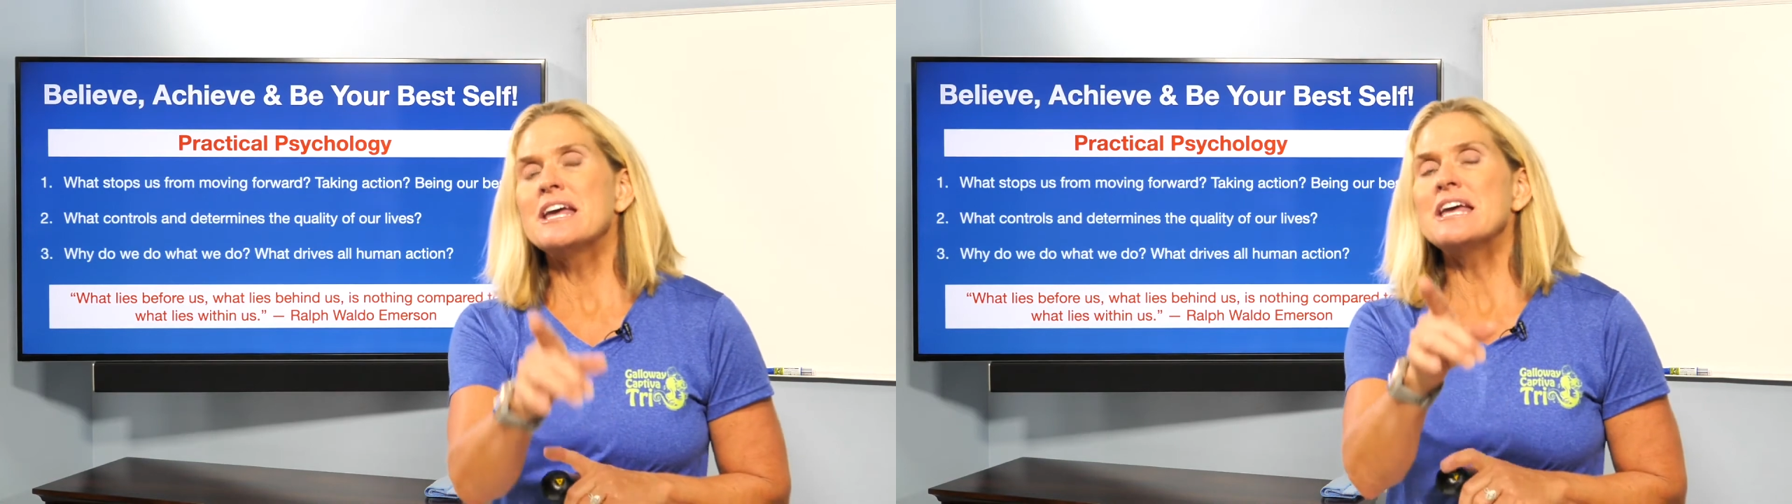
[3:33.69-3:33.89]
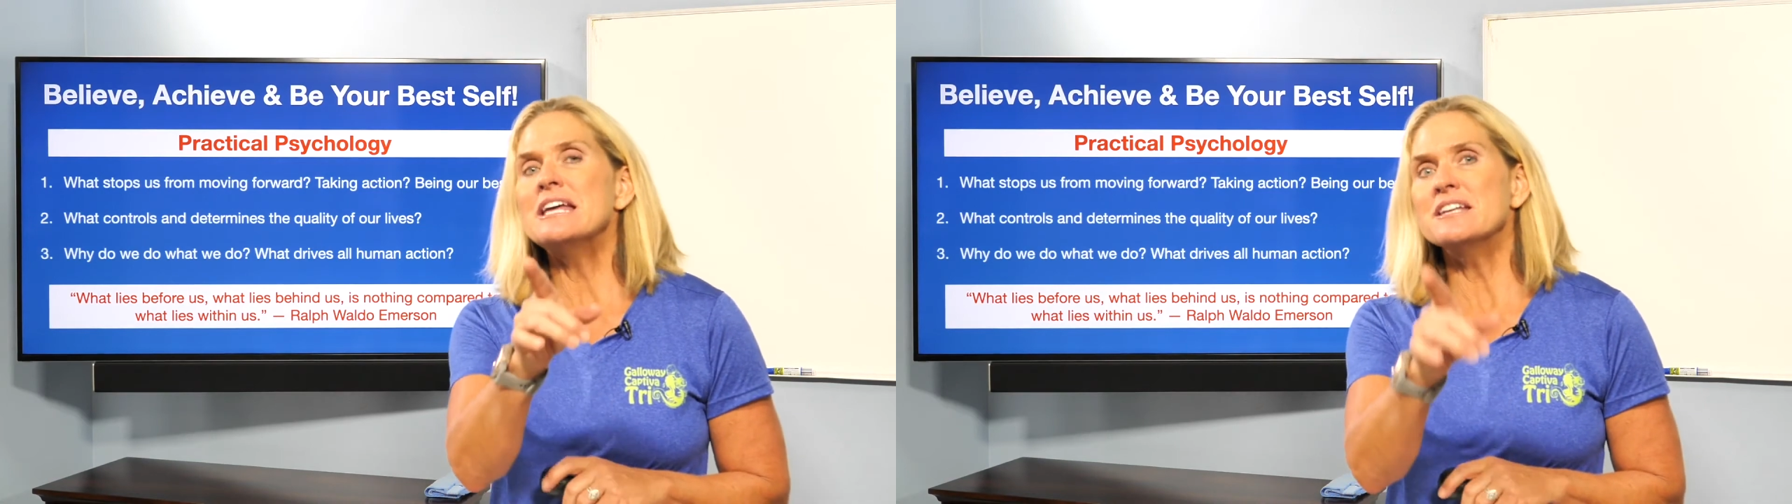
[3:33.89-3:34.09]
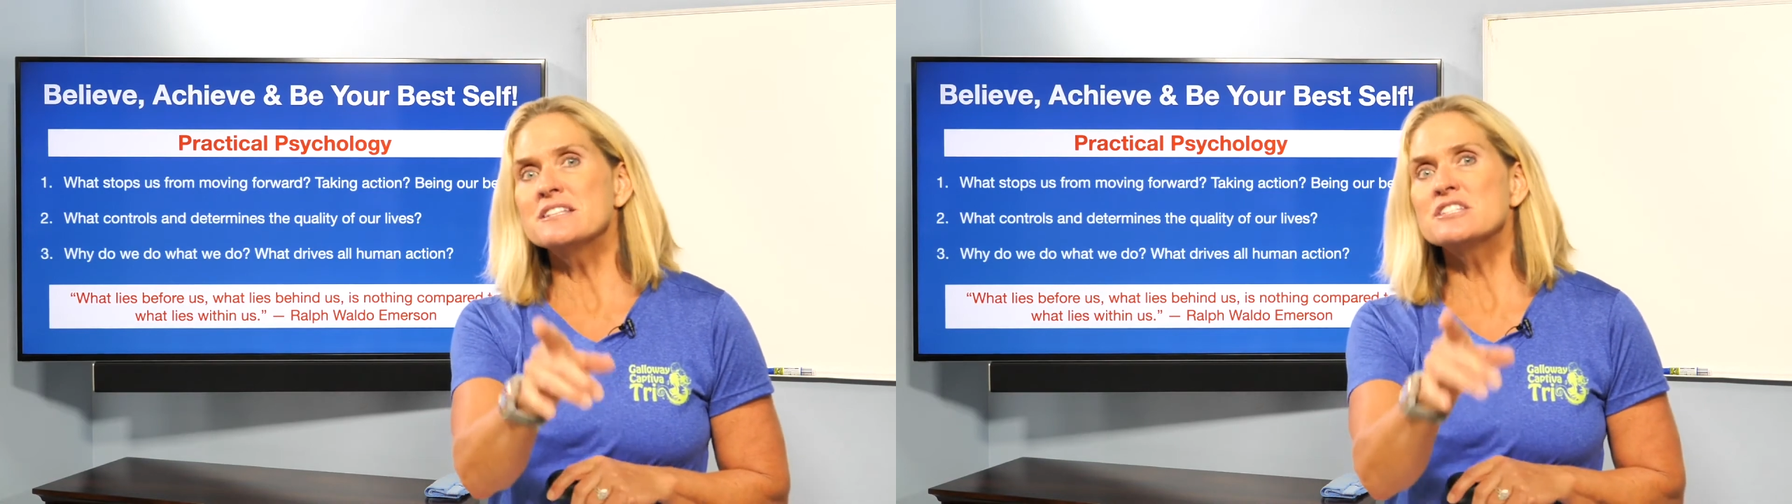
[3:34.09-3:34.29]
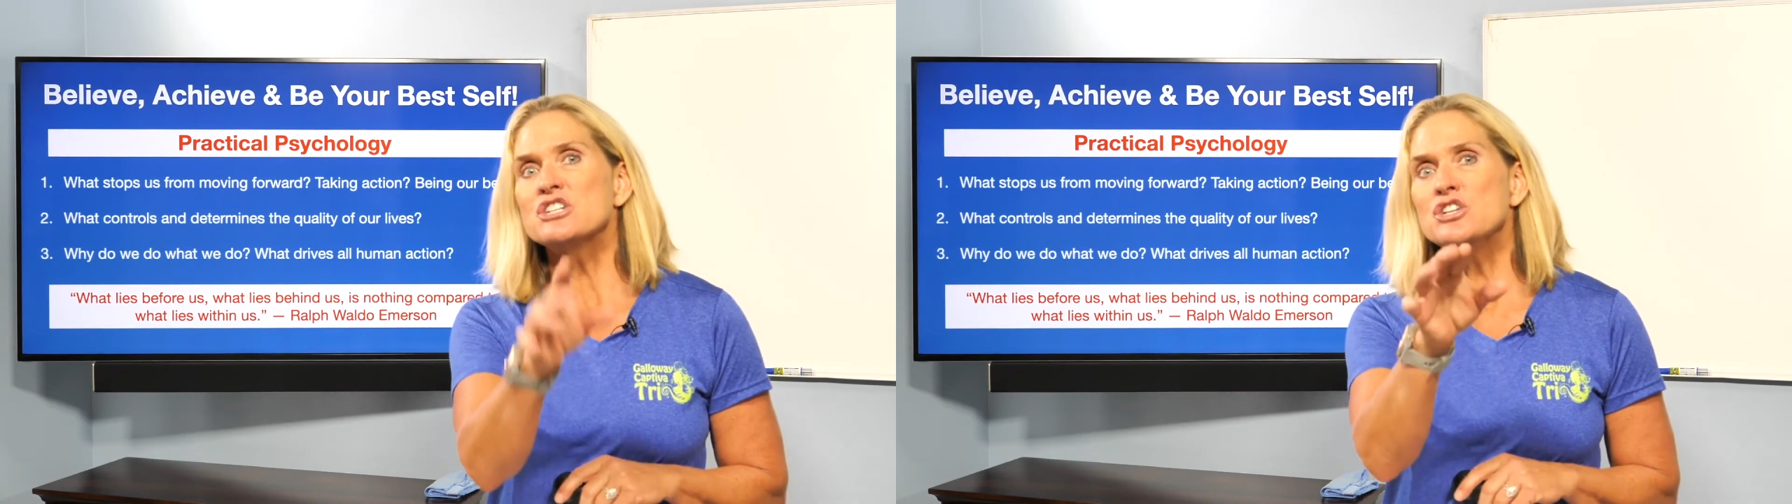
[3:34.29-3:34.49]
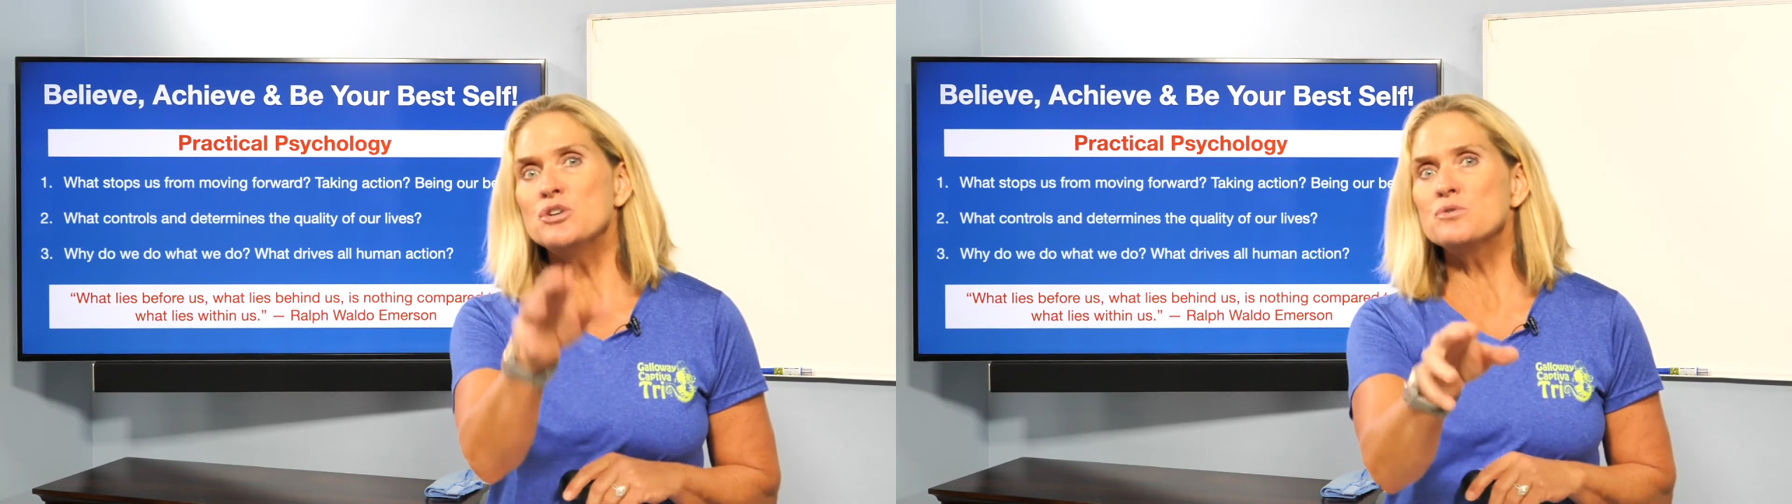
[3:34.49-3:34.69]
is
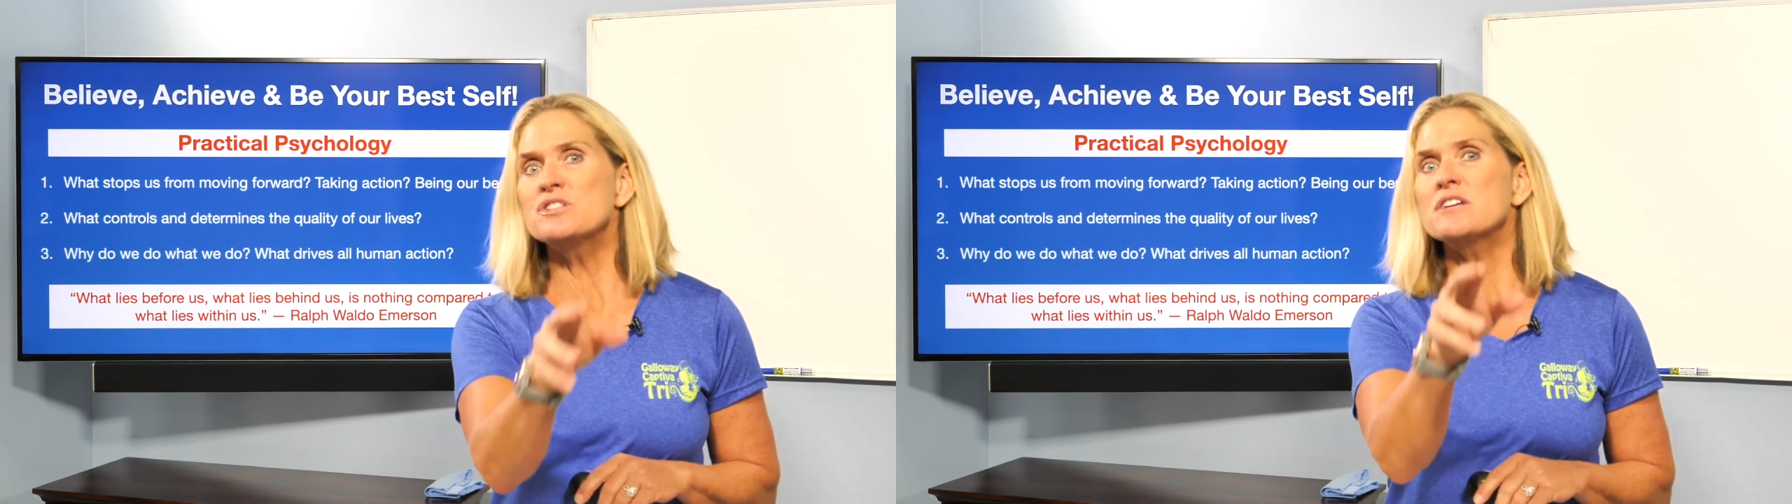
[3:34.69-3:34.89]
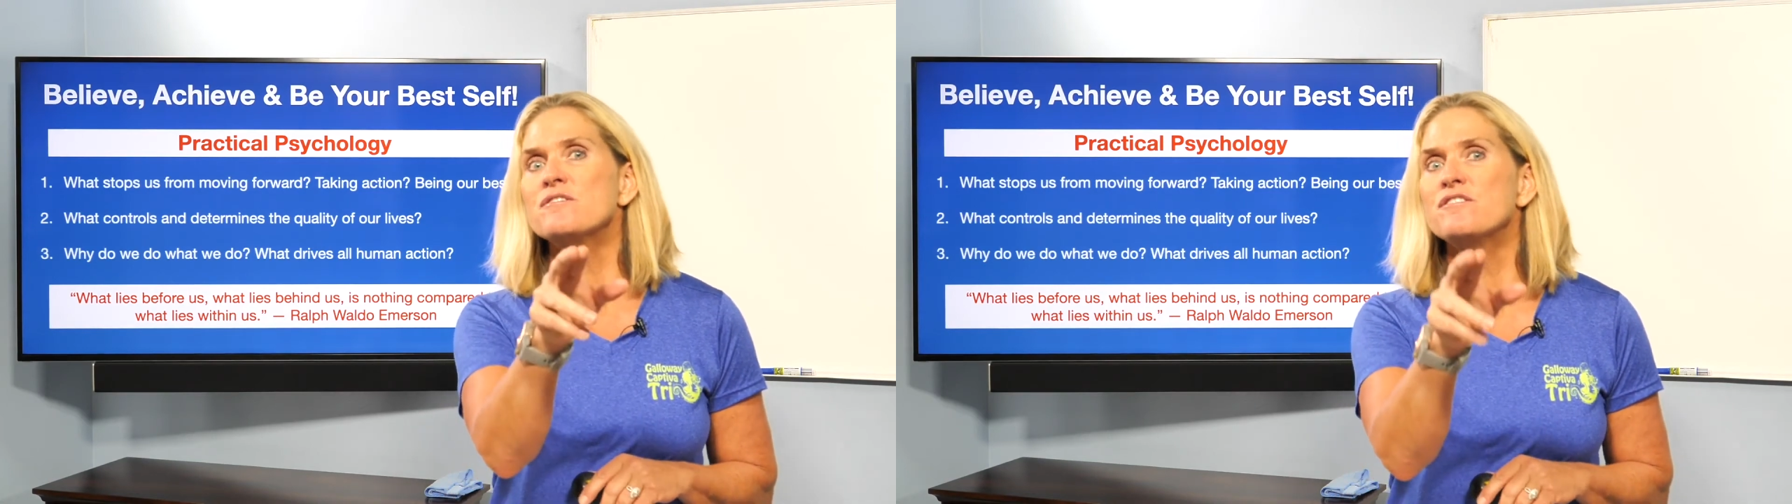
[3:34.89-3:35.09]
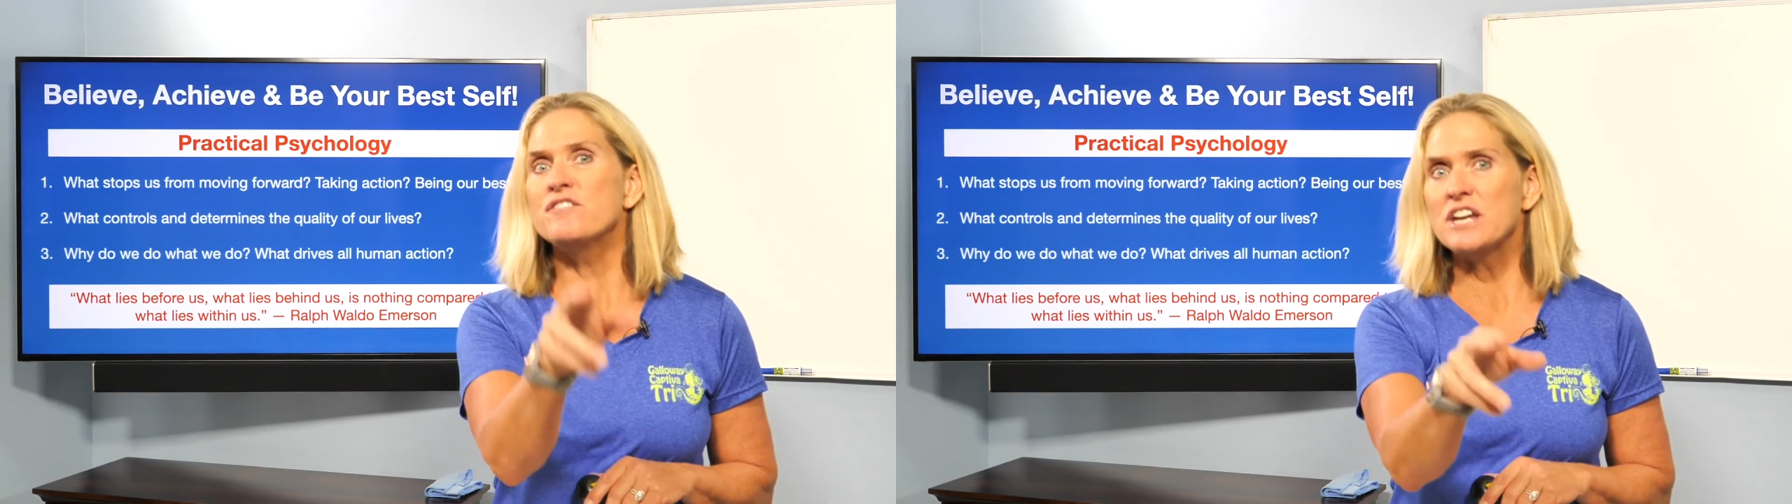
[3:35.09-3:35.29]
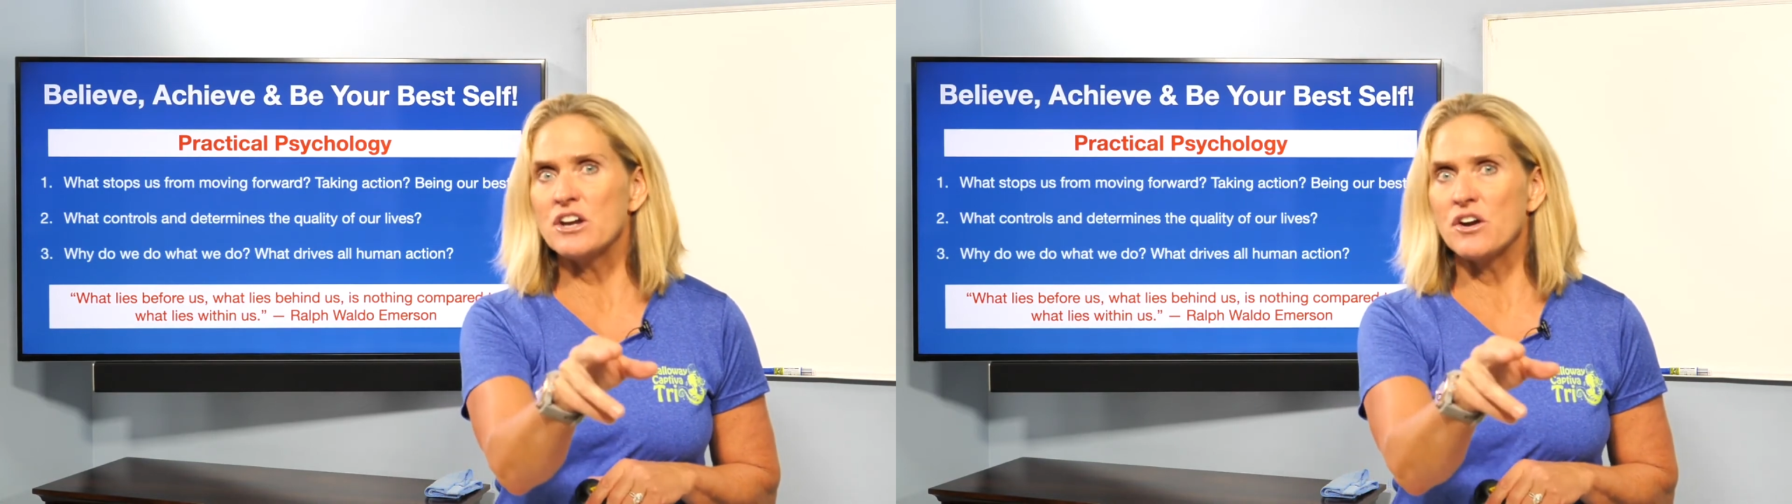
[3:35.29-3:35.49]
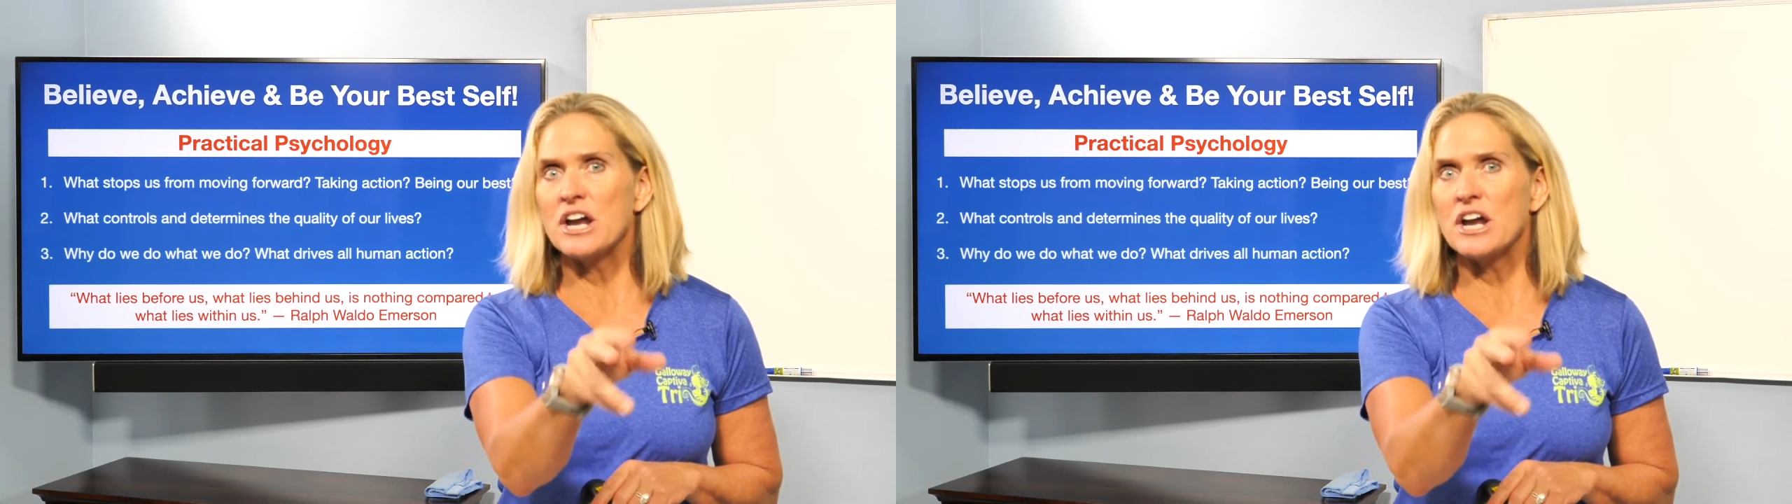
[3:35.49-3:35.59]
using fear